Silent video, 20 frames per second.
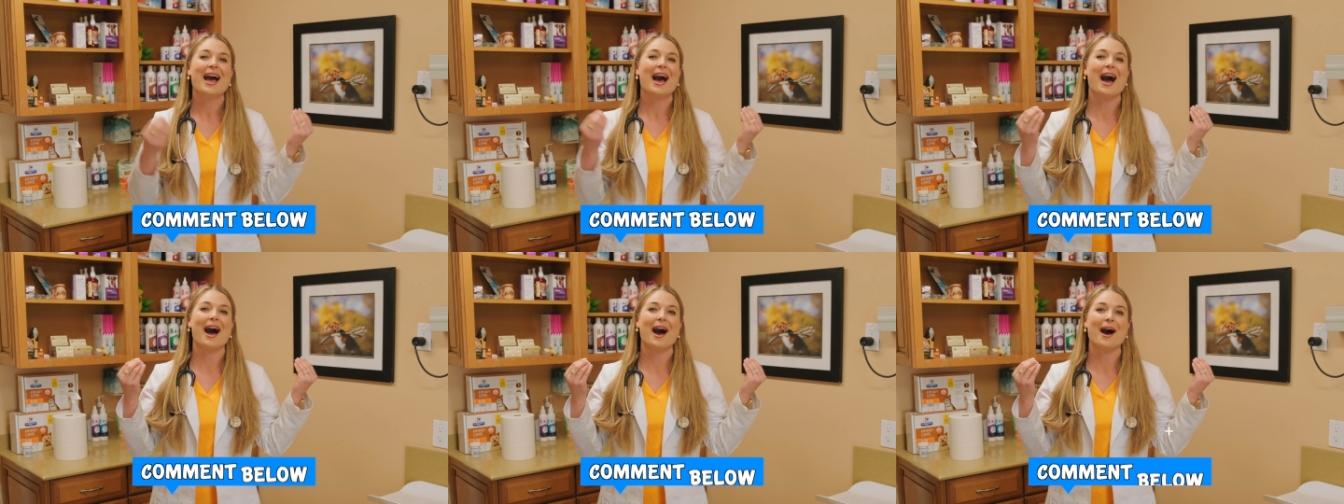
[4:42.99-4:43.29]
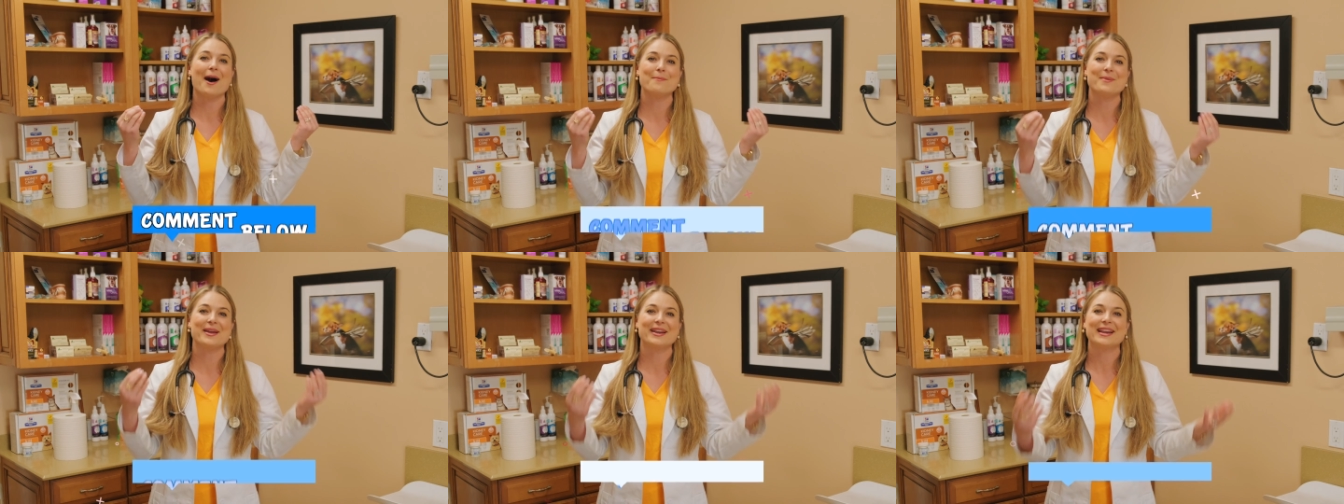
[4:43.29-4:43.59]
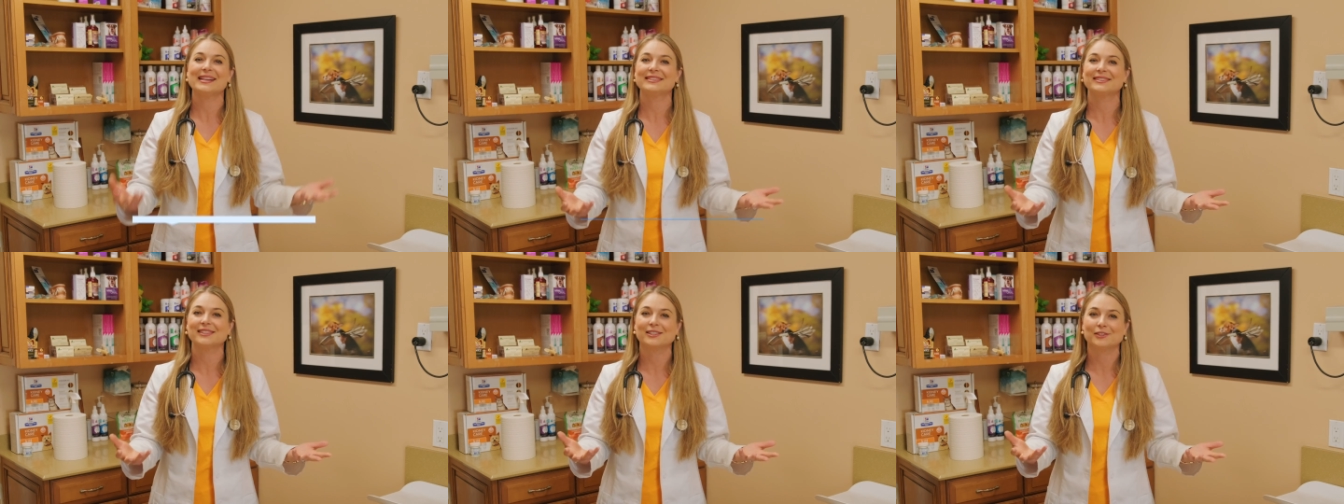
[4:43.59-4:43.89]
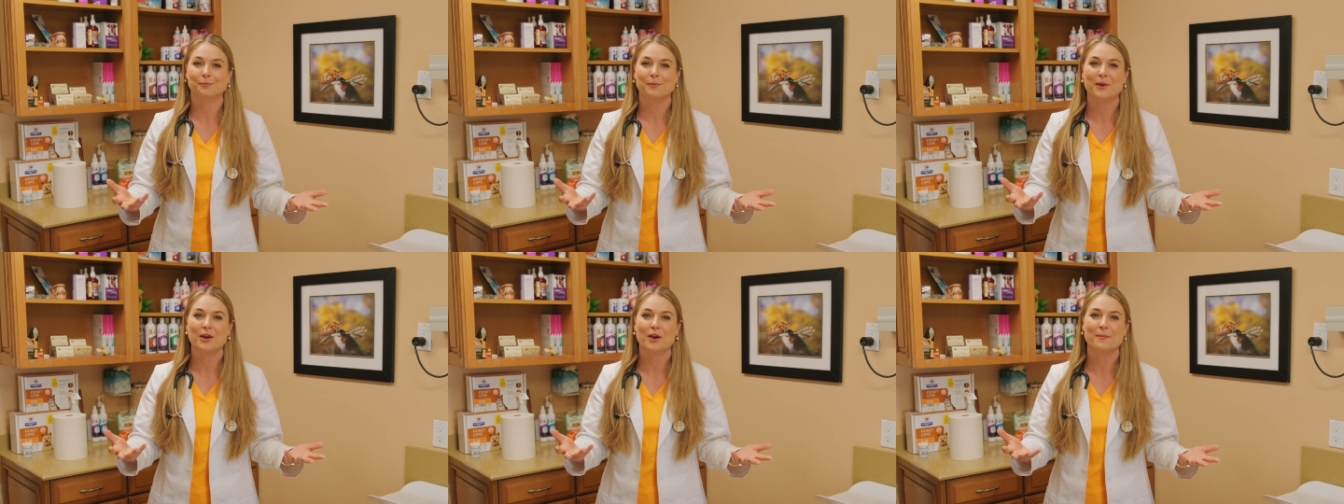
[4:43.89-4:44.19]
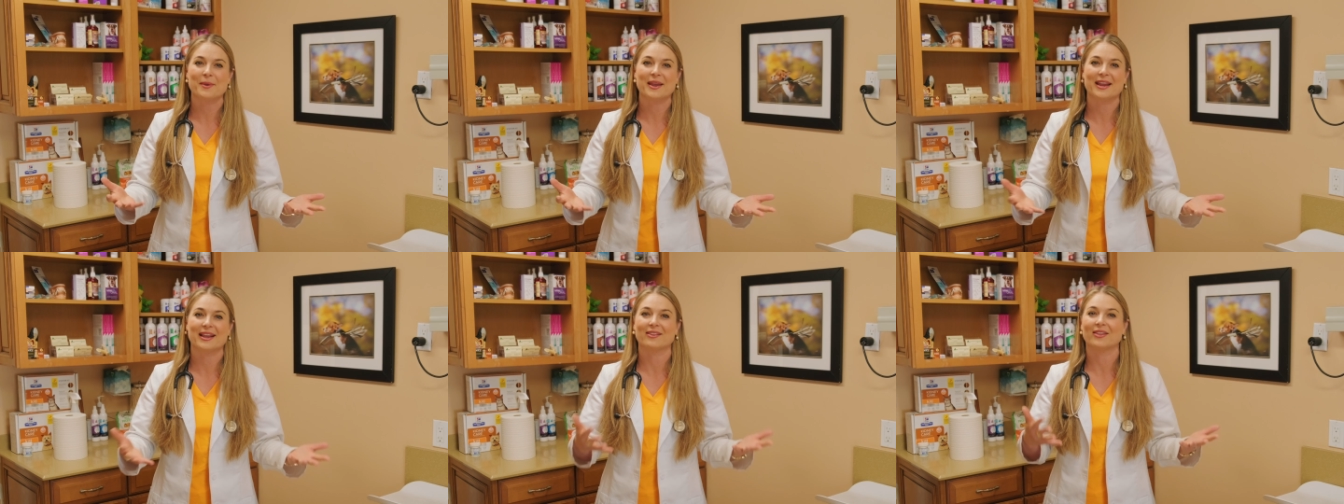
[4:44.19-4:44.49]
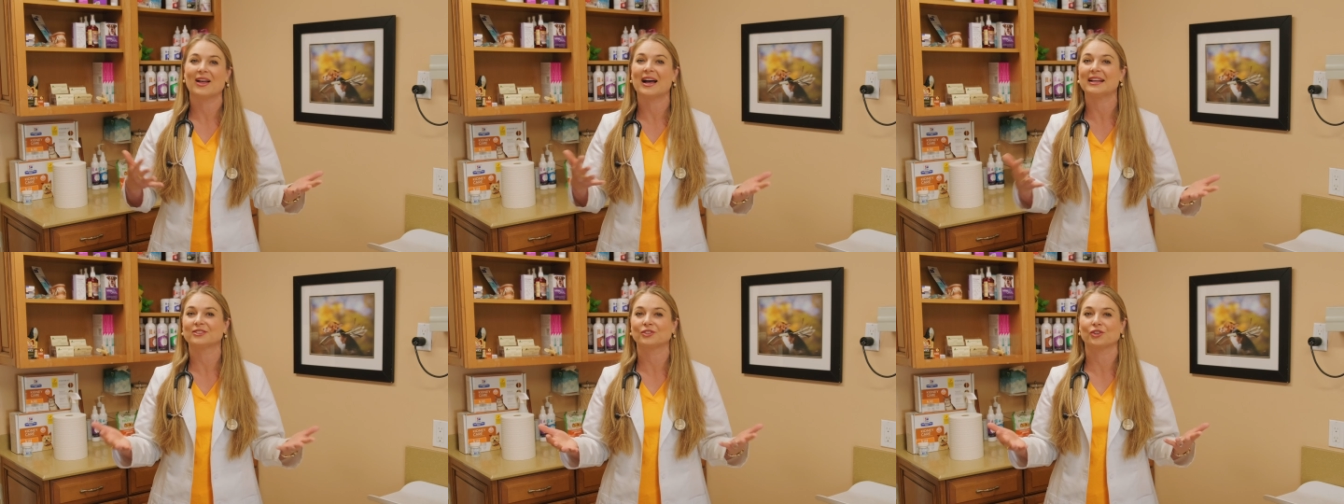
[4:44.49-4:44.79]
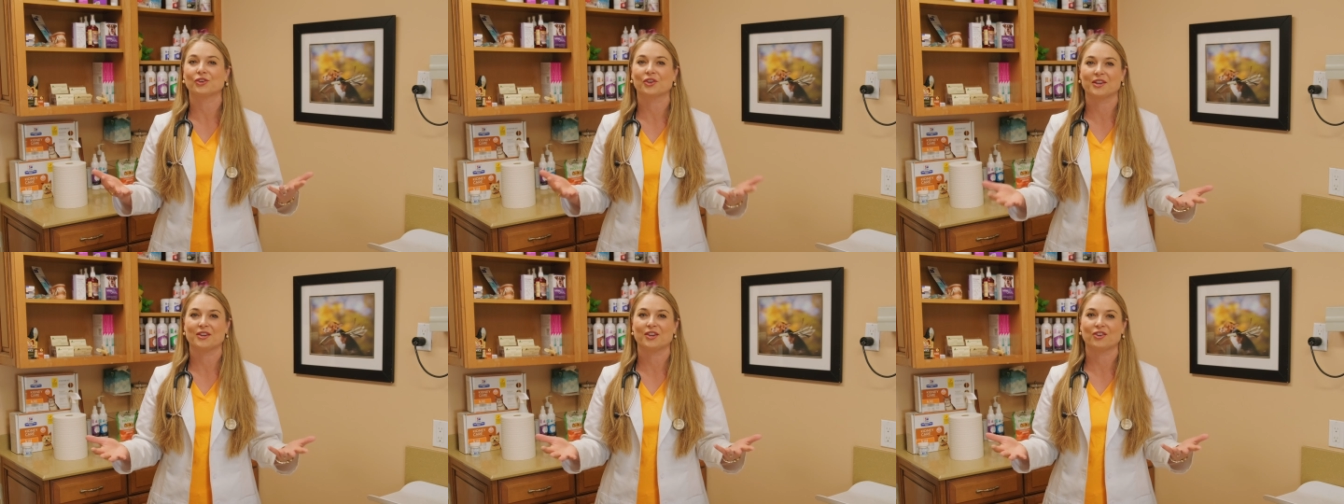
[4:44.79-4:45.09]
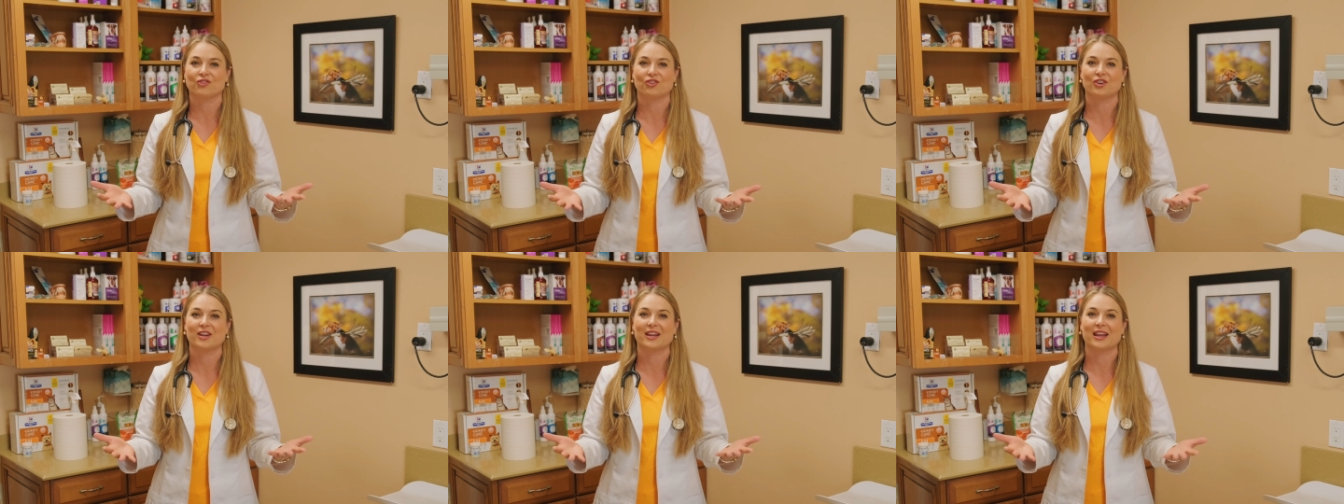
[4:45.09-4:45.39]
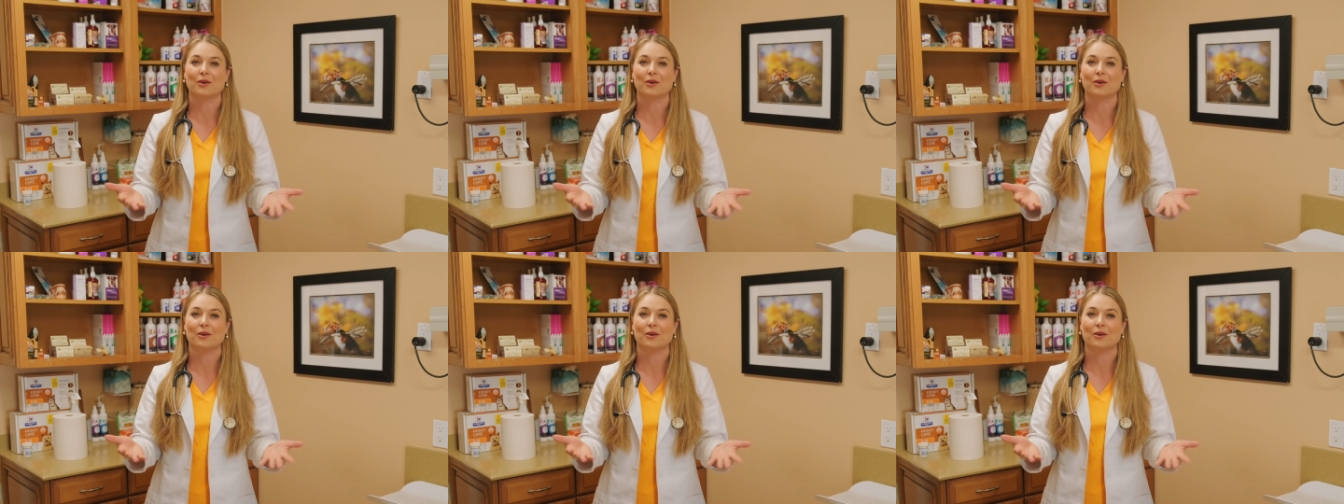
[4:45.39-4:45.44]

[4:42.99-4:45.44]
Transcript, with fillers: um, and his experiment in classical conditioning